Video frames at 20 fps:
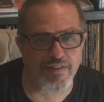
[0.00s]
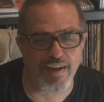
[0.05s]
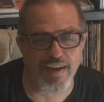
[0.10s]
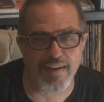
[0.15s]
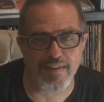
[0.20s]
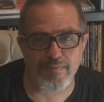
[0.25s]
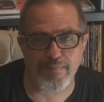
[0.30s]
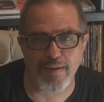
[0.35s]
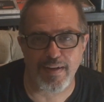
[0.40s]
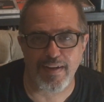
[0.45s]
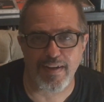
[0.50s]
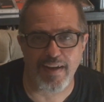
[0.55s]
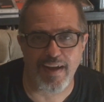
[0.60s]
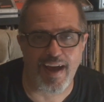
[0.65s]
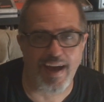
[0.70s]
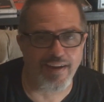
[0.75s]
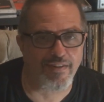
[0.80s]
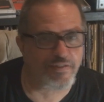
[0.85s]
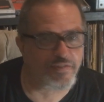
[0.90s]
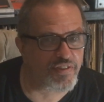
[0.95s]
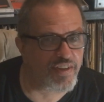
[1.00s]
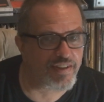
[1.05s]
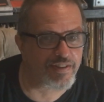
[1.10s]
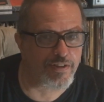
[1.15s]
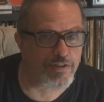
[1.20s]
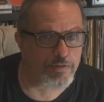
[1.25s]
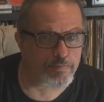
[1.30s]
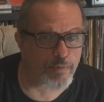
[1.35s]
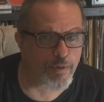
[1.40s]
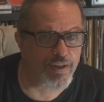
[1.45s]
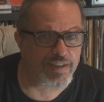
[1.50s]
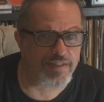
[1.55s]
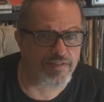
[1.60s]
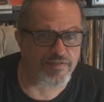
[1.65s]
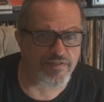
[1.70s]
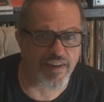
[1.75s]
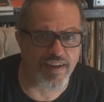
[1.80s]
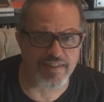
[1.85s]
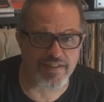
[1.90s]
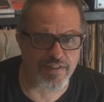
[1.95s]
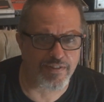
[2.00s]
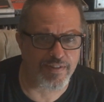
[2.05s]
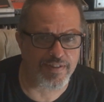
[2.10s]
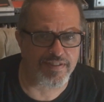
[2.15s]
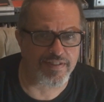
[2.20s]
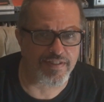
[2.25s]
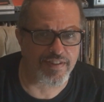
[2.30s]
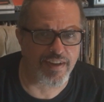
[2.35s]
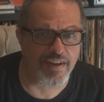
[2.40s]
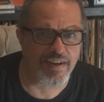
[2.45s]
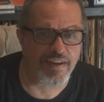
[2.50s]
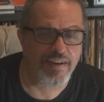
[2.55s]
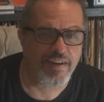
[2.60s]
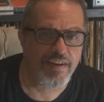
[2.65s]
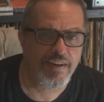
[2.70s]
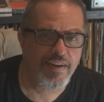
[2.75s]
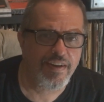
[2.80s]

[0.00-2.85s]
fan, but I don't think those Poison fans are into the,